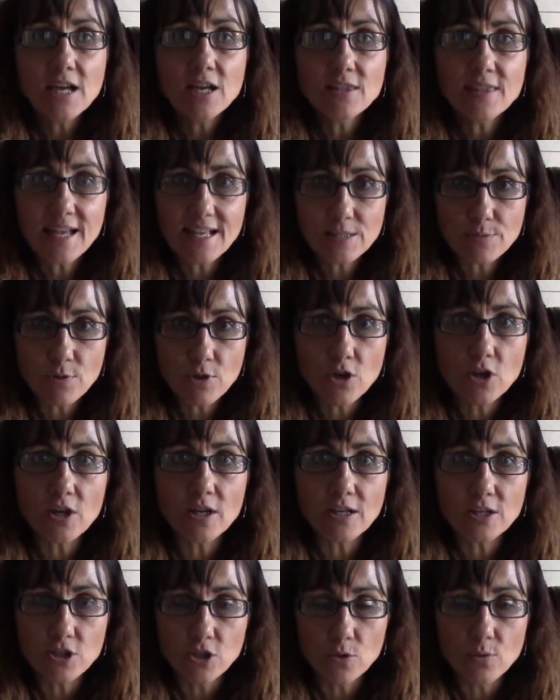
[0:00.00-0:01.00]
that's what you're
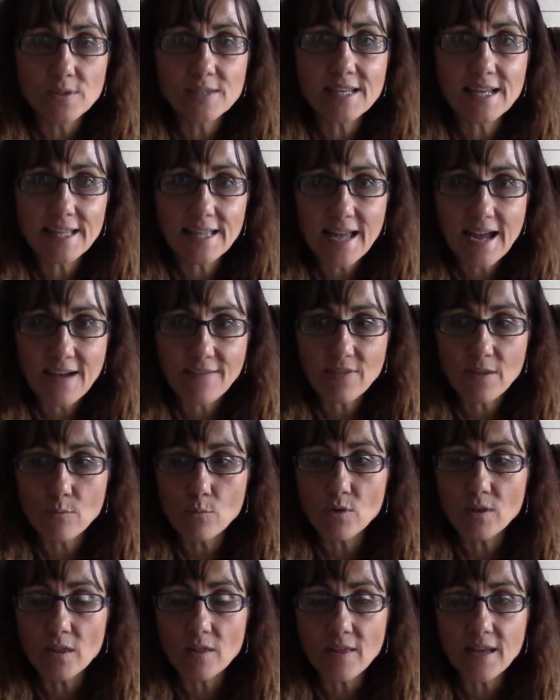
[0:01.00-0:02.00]
going to do is have them
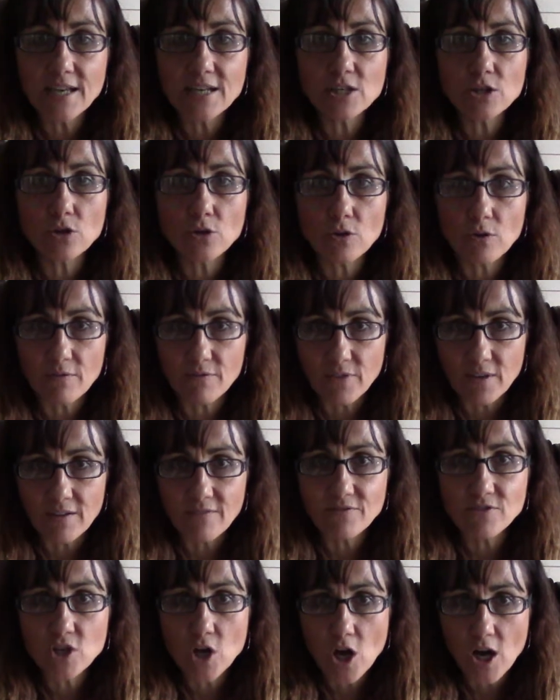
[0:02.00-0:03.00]
with a lender, or if
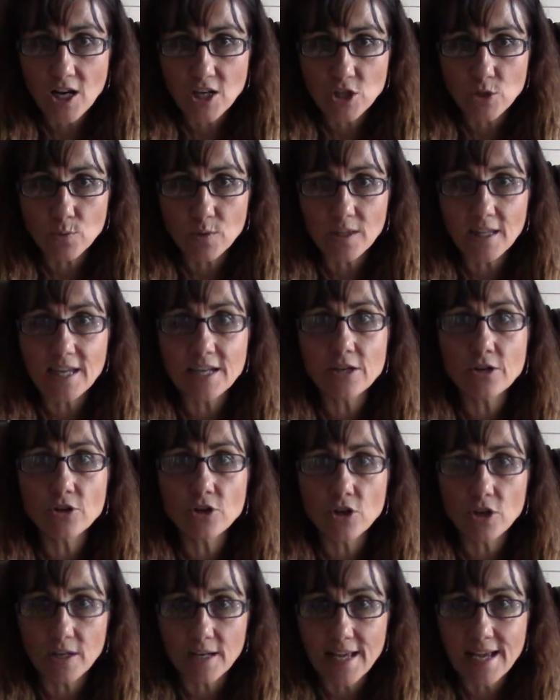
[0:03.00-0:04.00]
they've talked to a lender,
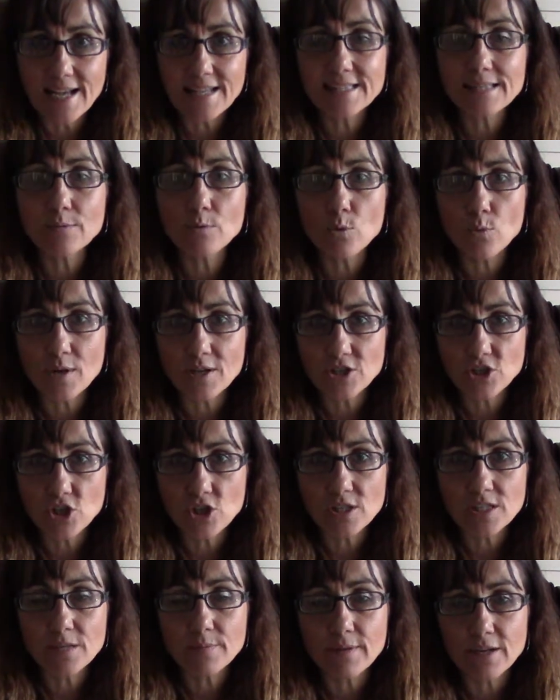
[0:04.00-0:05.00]
you're going to ask them
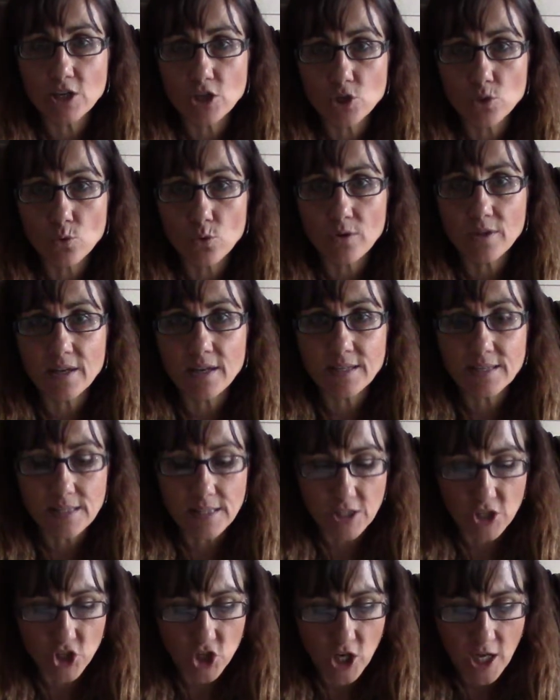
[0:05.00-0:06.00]
questions to make sure that it's
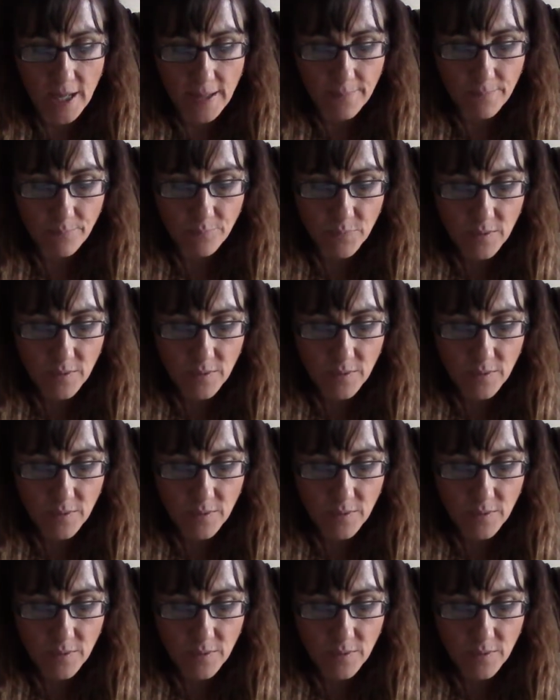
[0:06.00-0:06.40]
legit.